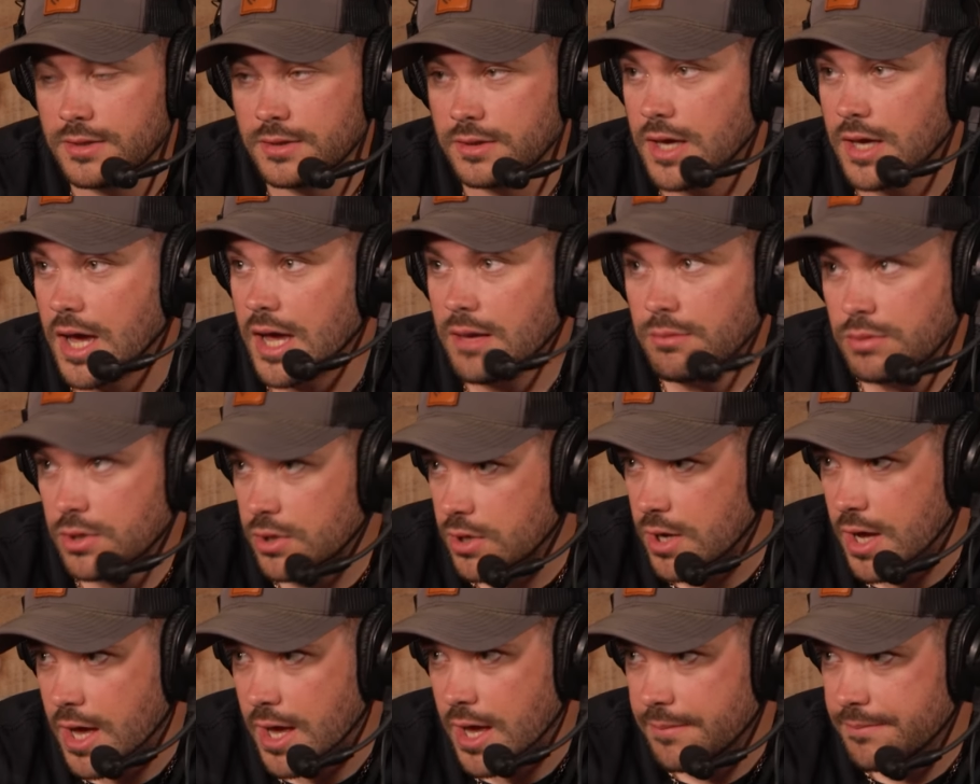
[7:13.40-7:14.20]

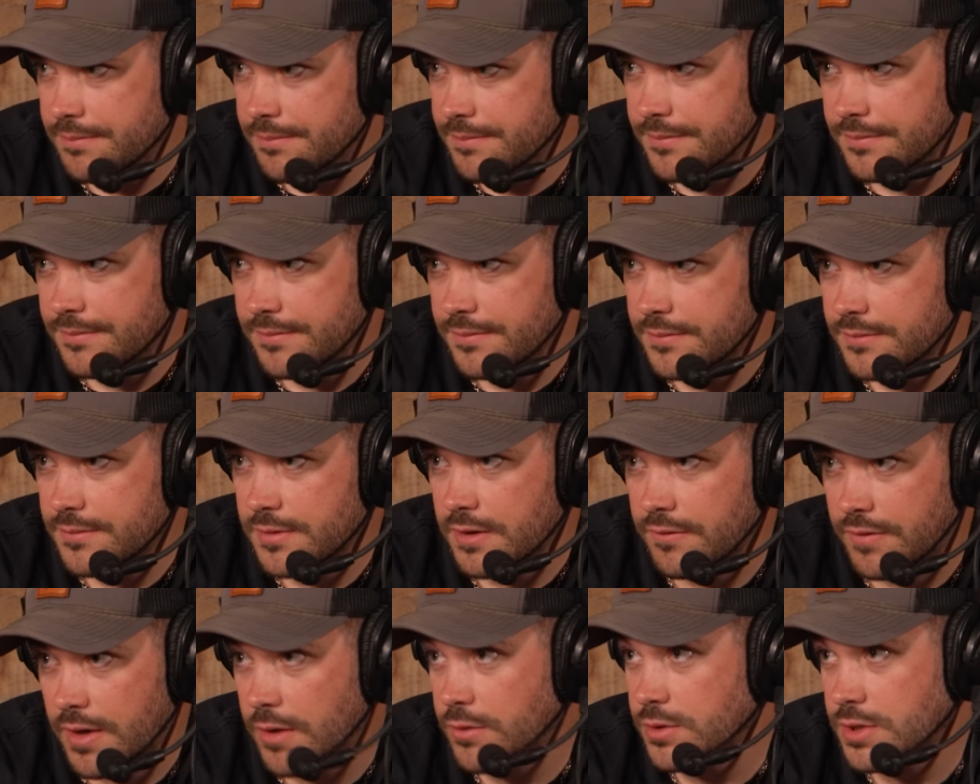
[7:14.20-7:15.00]
Gobbler Knob,
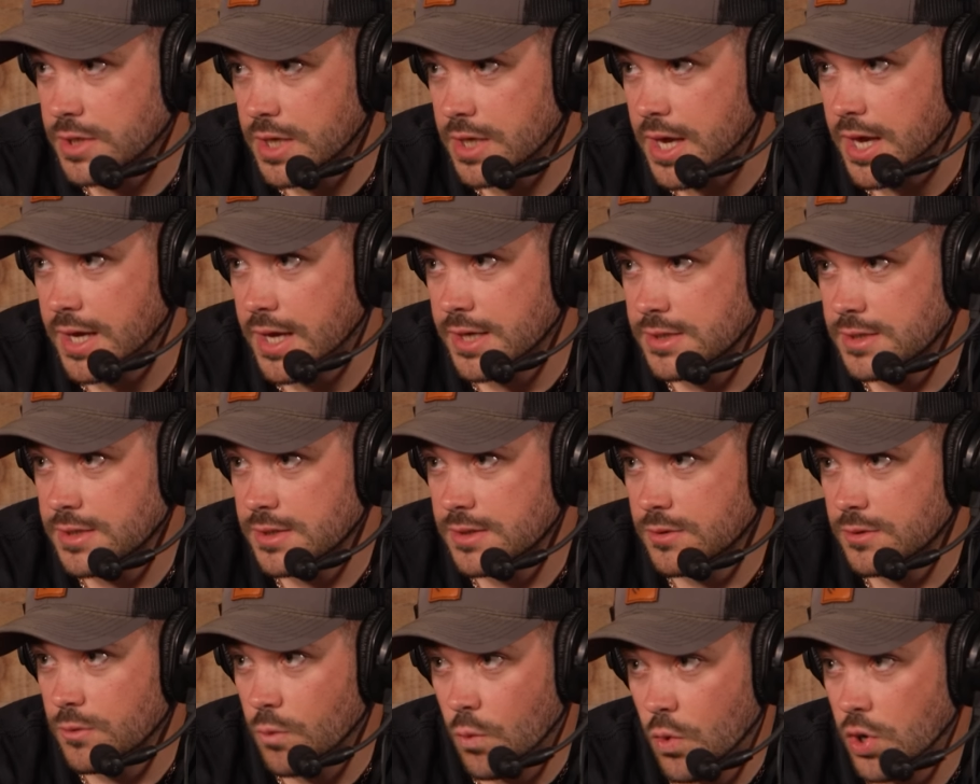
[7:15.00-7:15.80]
if that was the
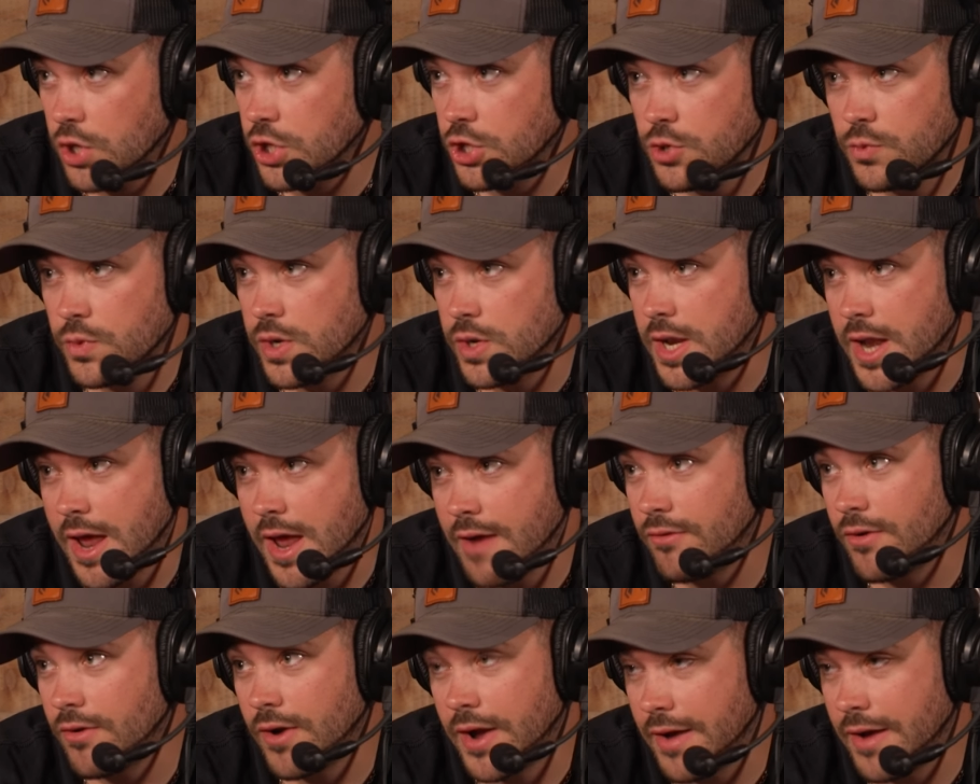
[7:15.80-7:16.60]
case, one, you would
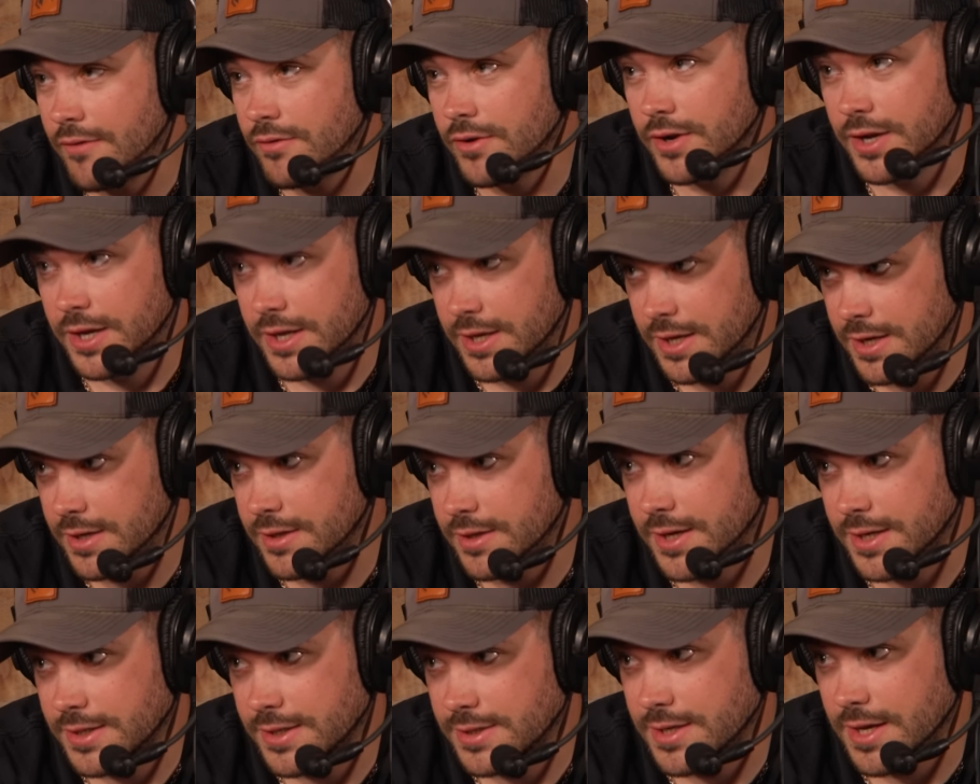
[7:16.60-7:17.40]
never ever get
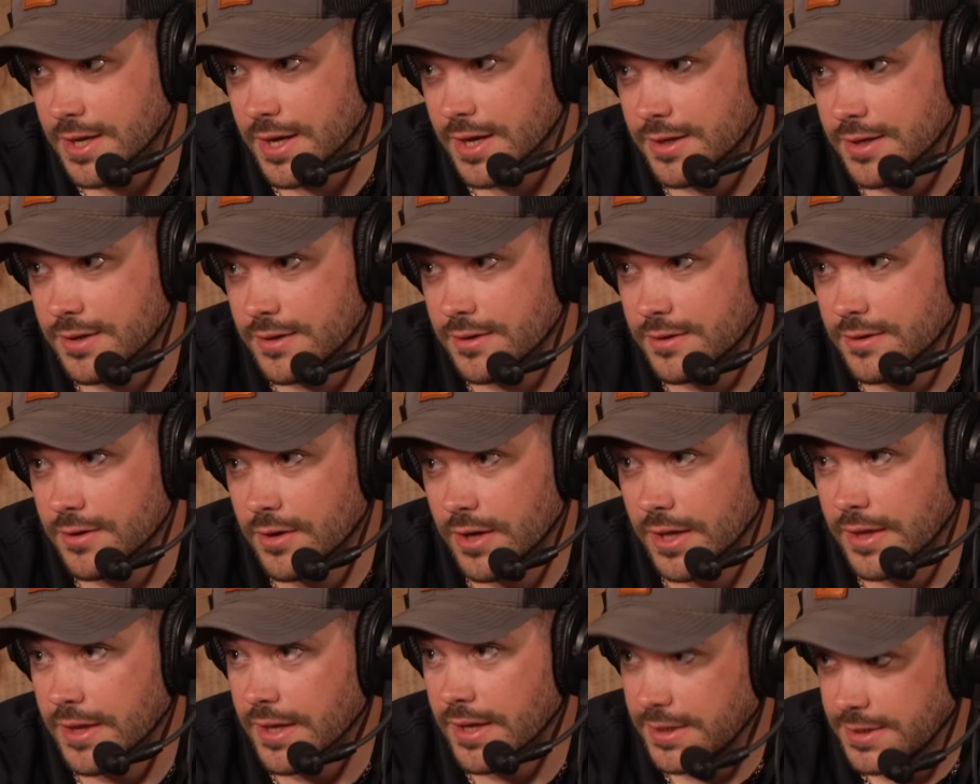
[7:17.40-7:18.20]
into that stand
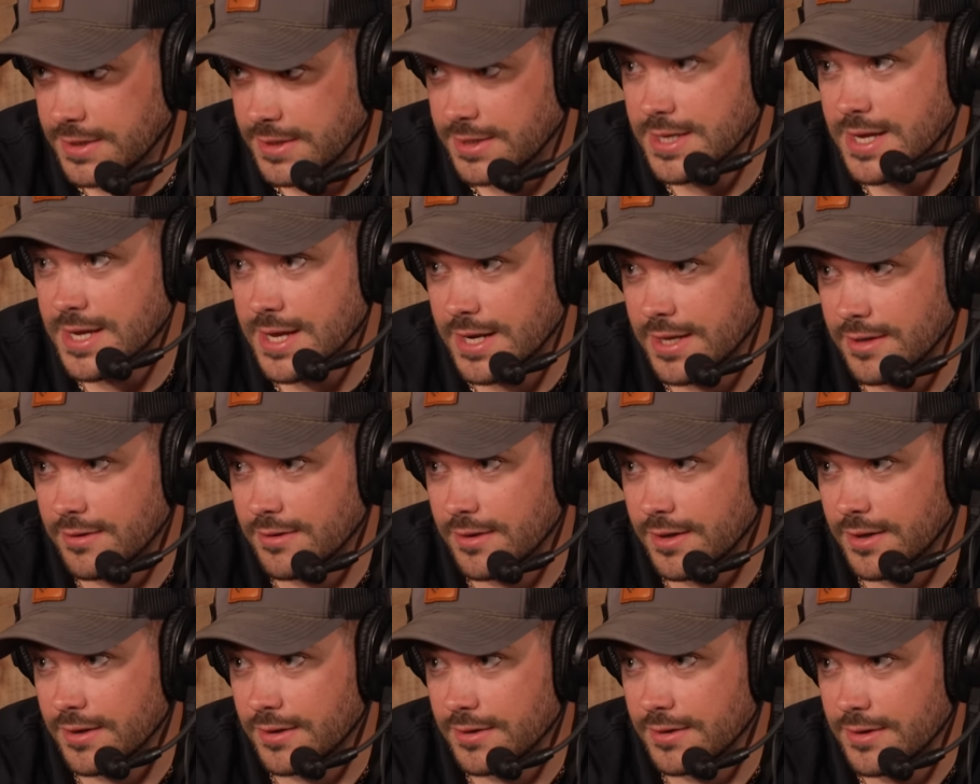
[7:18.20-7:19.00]
and then see
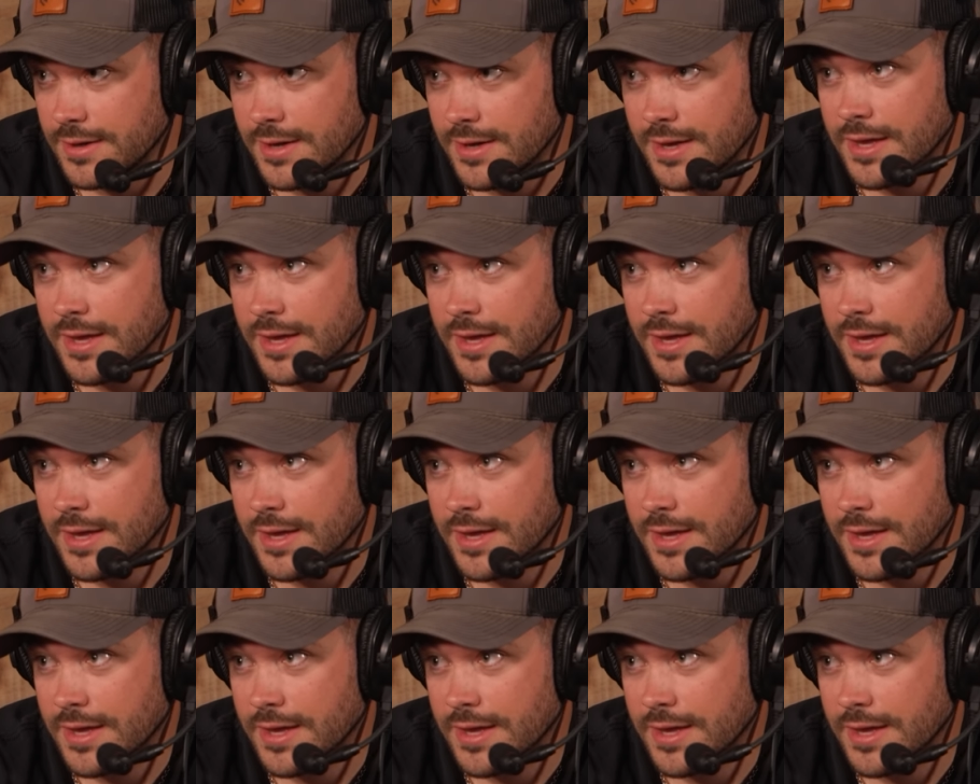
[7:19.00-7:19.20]
anything.